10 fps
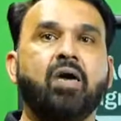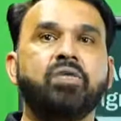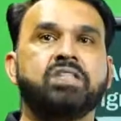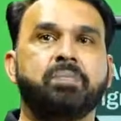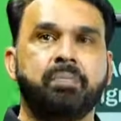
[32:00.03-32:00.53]
how
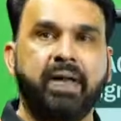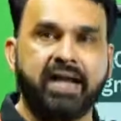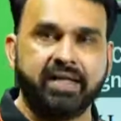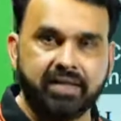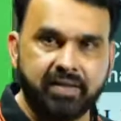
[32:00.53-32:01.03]
is it
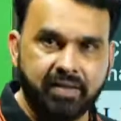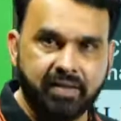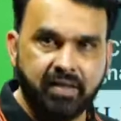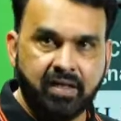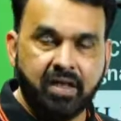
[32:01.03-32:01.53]
prepared?
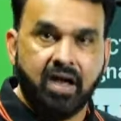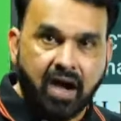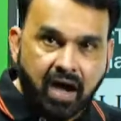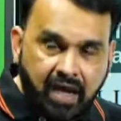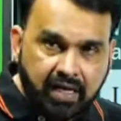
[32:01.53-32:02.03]

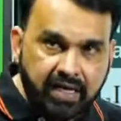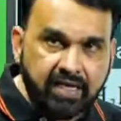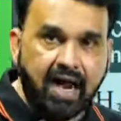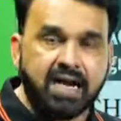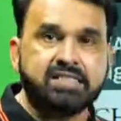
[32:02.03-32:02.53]
A
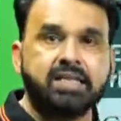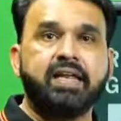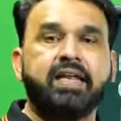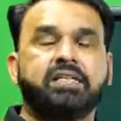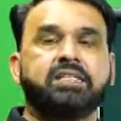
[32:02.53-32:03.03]
Grignard's
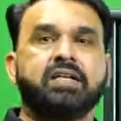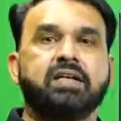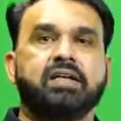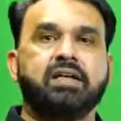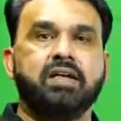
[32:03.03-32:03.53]

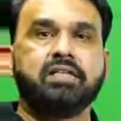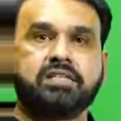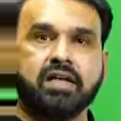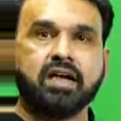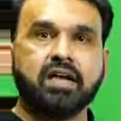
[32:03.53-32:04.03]
reagent
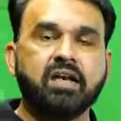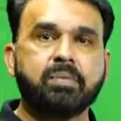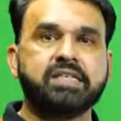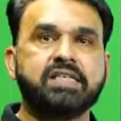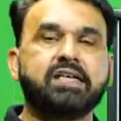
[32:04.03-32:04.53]
is generally
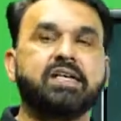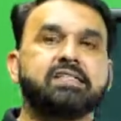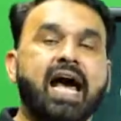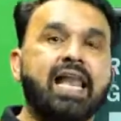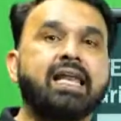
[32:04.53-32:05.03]
represented
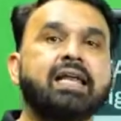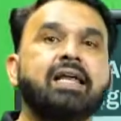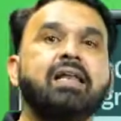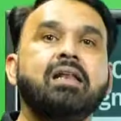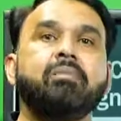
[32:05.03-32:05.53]
as
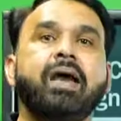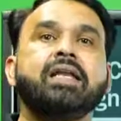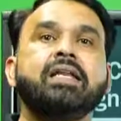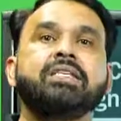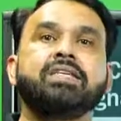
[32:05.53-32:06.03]
alkyl
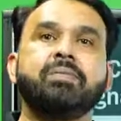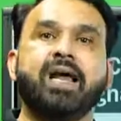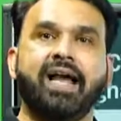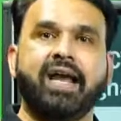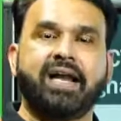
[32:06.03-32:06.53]
magnesium
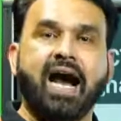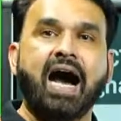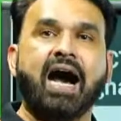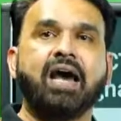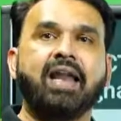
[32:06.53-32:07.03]
halide,
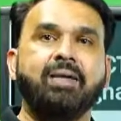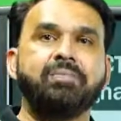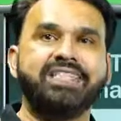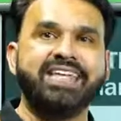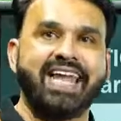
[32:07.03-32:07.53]

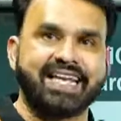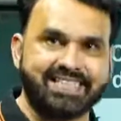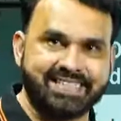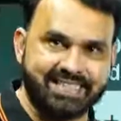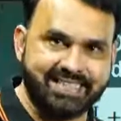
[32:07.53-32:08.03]

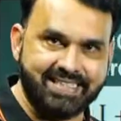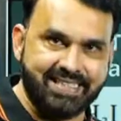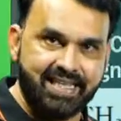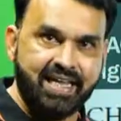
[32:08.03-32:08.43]
RMgX.